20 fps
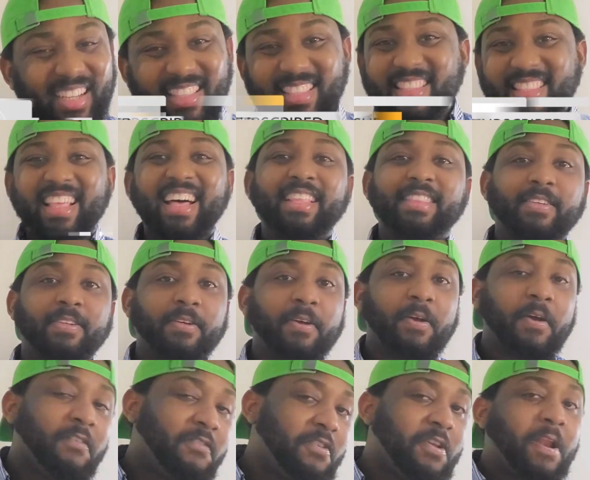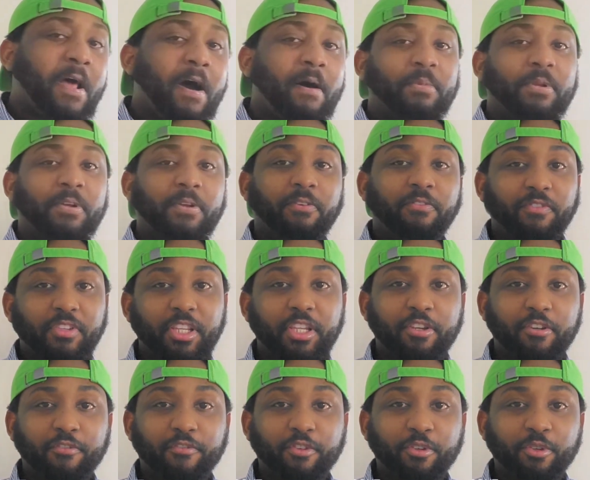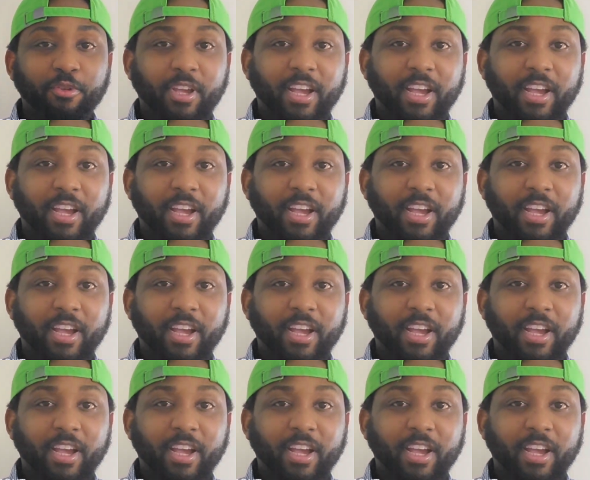another phenomenal video for you